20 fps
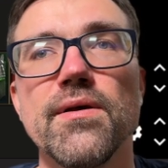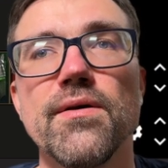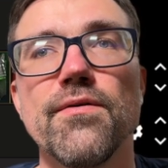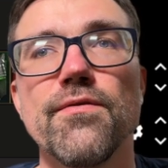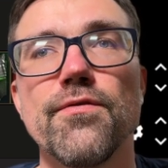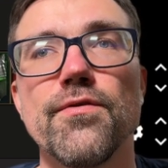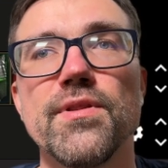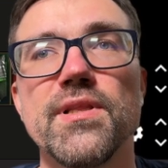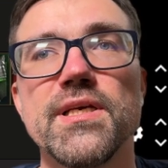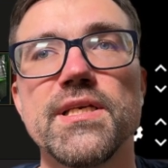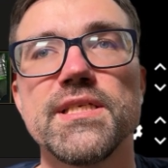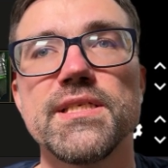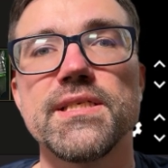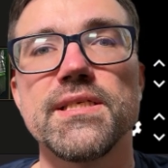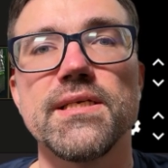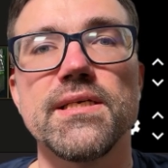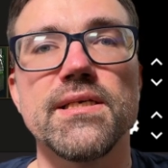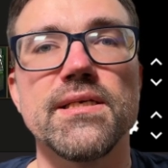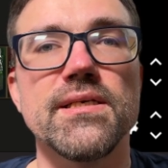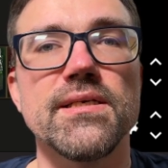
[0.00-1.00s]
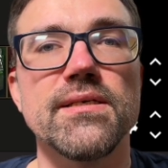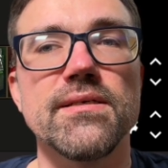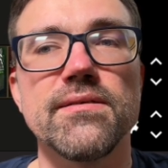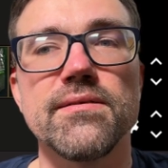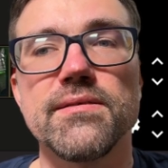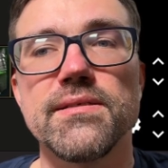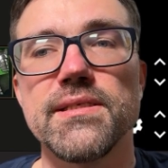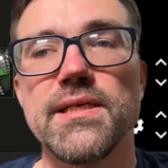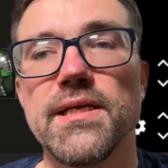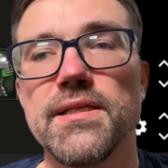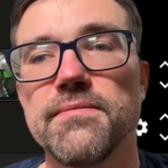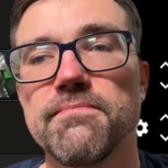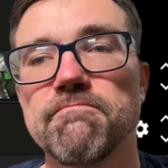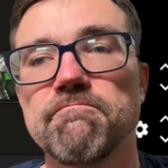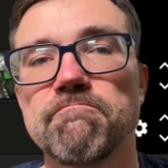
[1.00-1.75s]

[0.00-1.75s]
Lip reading: for this set.